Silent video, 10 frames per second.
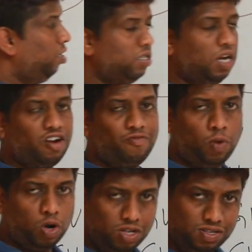Result of
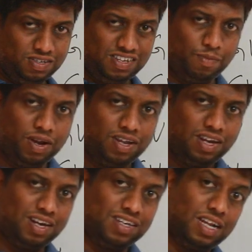modulus is
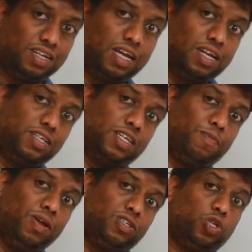remainder, result sign is
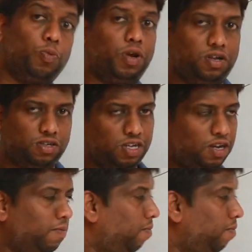same as numerator sign.